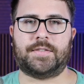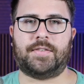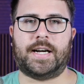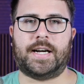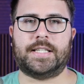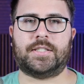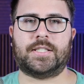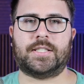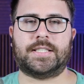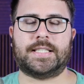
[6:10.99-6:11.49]

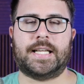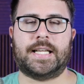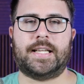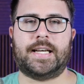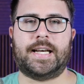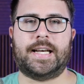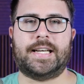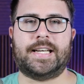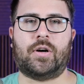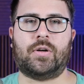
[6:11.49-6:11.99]
Pfizer said
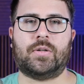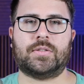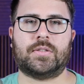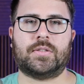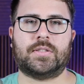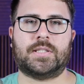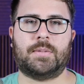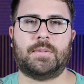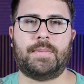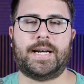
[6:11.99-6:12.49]
that it
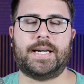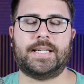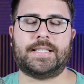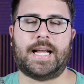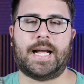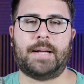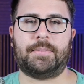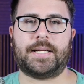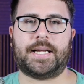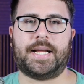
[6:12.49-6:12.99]
also submitted its
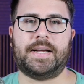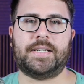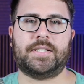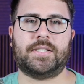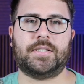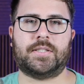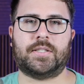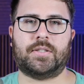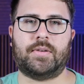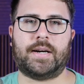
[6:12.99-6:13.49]

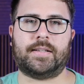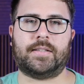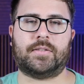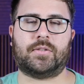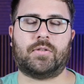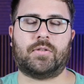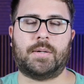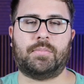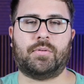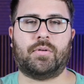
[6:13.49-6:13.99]
application to
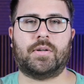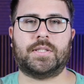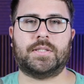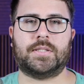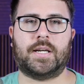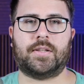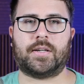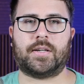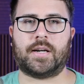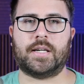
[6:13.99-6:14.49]
regulatory boards in
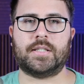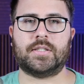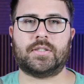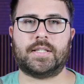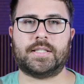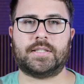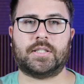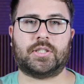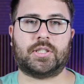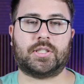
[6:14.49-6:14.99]
other
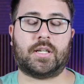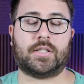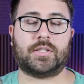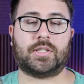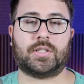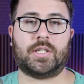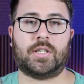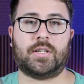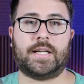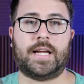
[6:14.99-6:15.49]
countries such as
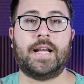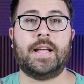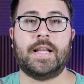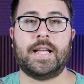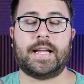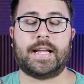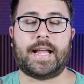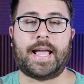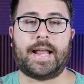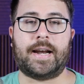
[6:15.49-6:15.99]
Australia,
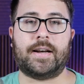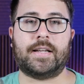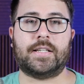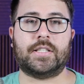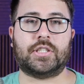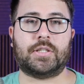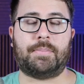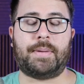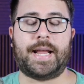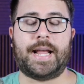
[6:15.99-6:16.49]
Canada,
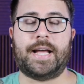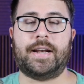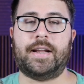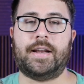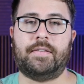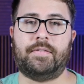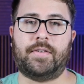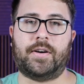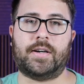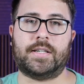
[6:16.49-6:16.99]
Japan,
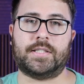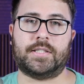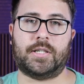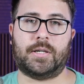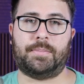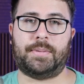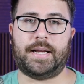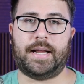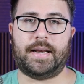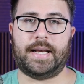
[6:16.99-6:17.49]
and various
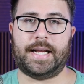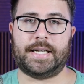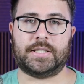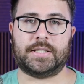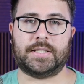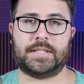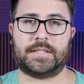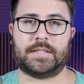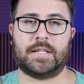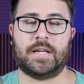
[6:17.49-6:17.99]
European
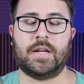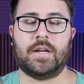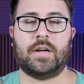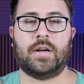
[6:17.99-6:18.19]
nations.